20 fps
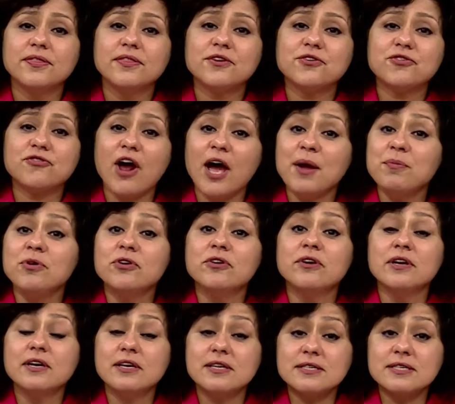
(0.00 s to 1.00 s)
The
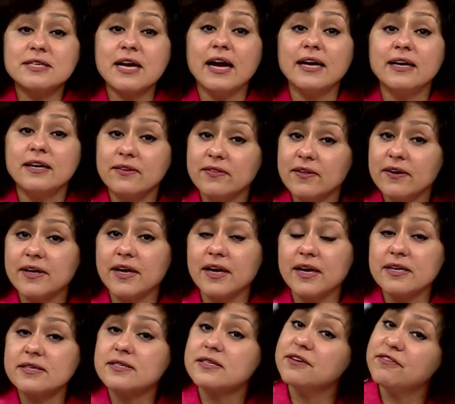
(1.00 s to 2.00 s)
tribunal decided the
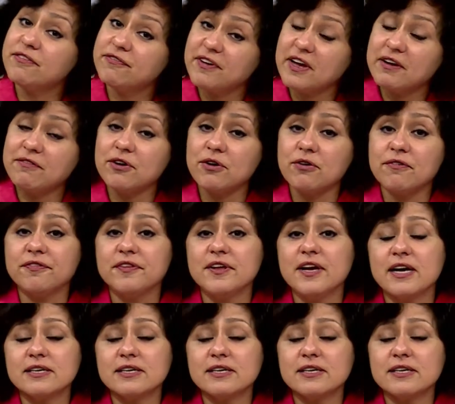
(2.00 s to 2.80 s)
case in favor of the